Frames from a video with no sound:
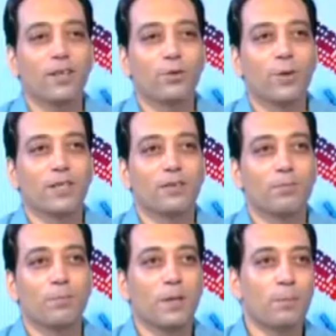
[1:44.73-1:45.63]
when
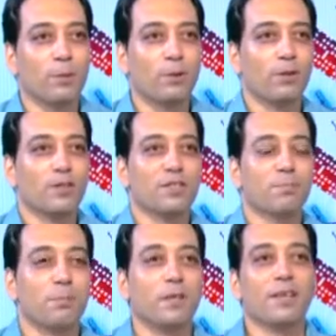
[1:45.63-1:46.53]
people
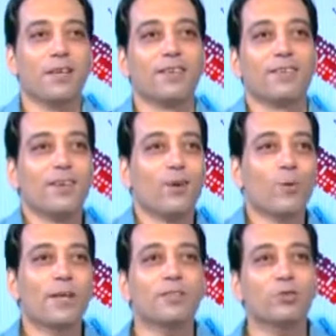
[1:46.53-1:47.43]
speak,
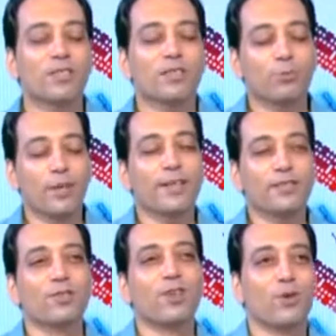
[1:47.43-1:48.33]
we get
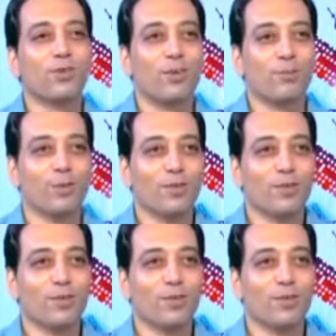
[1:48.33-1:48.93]
to know them.